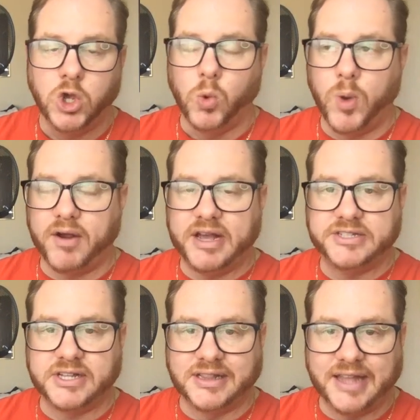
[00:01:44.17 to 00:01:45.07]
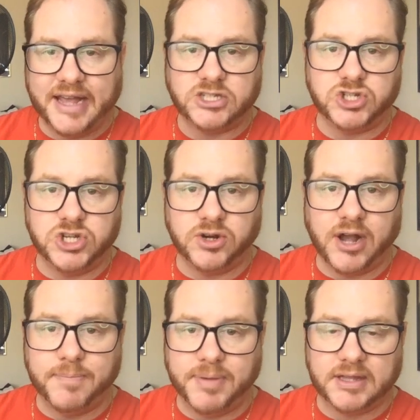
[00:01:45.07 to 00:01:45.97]
Whereas last year
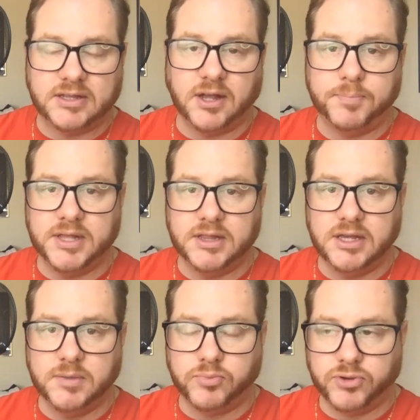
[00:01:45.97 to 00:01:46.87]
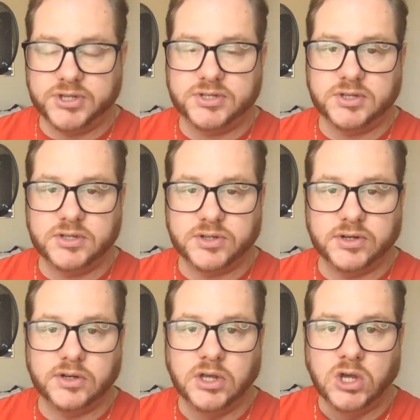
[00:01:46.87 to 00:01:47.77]
I picked up in the
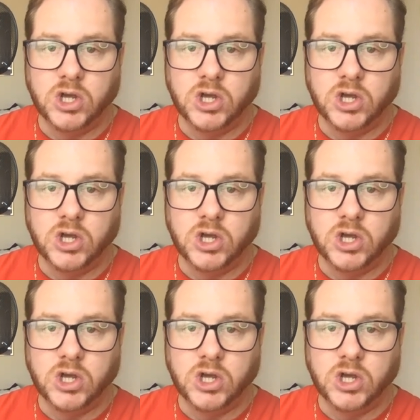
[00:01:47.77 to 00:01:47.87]
preseason,